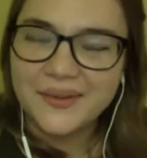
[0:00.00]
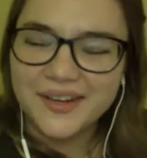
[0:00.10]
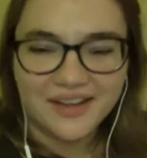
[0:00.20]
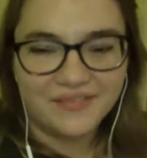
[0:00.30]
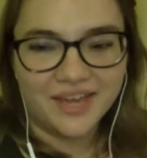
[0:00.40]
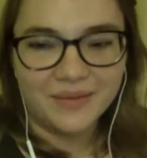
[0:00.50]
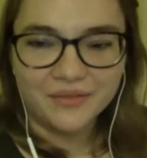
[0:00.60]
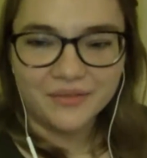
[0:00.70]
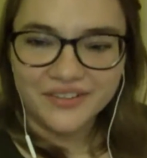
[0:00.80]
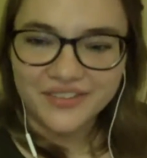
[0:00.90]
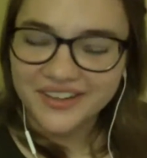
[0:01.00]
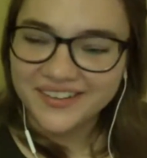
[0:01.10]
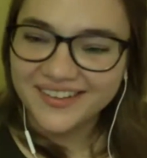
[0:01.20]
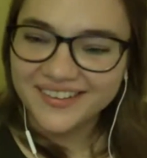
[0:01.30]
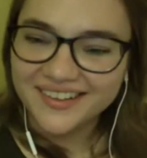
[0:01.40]
So we didn't have cable for
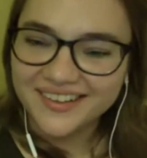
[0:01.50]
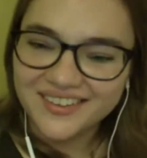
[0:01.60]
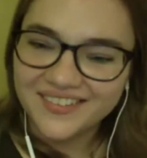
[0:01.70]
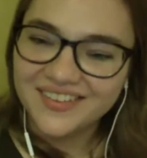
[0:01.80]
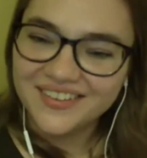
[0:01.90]
a very long time.